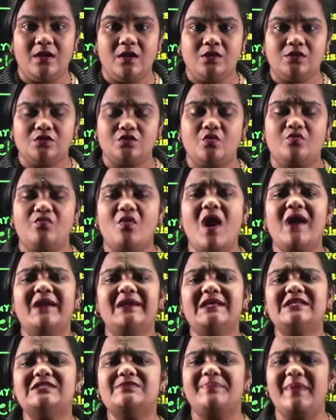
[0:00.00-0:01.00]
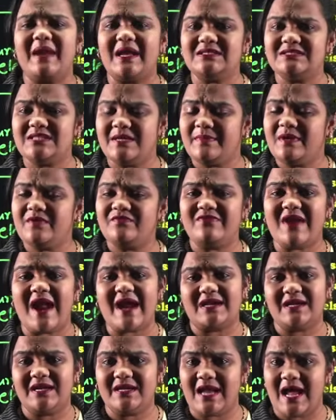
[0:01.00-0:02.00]
So what is Benjamin
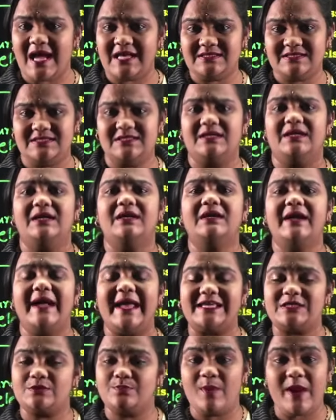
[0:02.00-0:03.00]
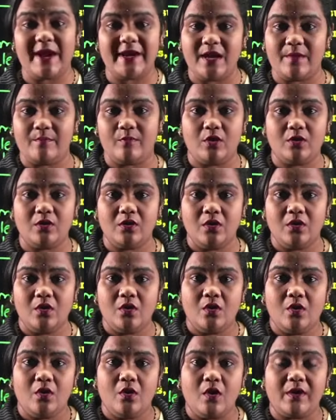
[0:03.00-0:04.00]
Franklin has explained about?
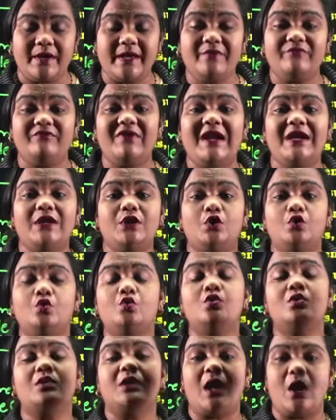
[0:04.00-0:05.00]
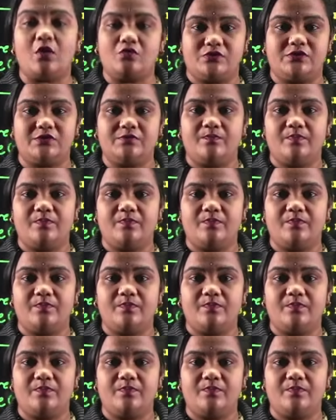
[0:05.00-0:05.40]
Okay, when two clouds,